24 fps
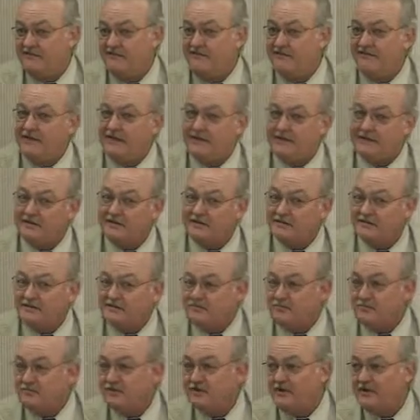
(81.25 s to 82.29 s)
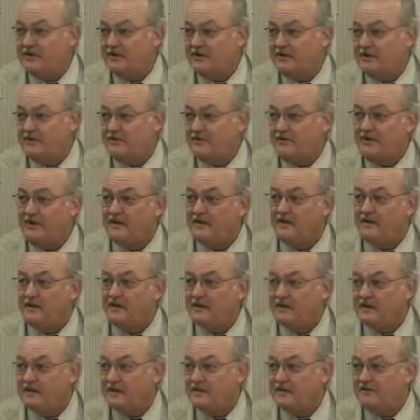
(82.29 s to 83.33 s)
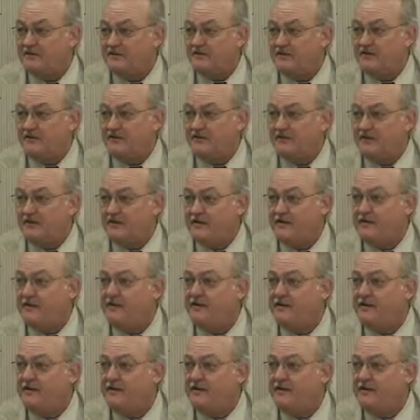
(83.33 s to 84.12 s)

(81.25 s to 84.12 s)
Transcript: back in the spring here in the downtown area,